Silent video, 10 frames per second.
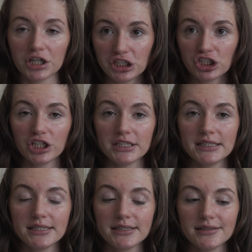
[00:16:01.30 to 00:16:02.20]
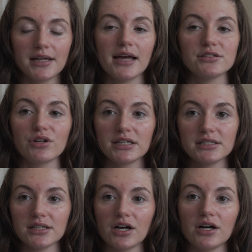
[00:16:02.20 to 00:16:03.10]
insurance, as you guys
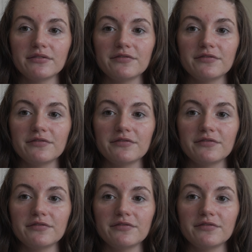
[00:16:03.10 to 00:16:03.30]
saw,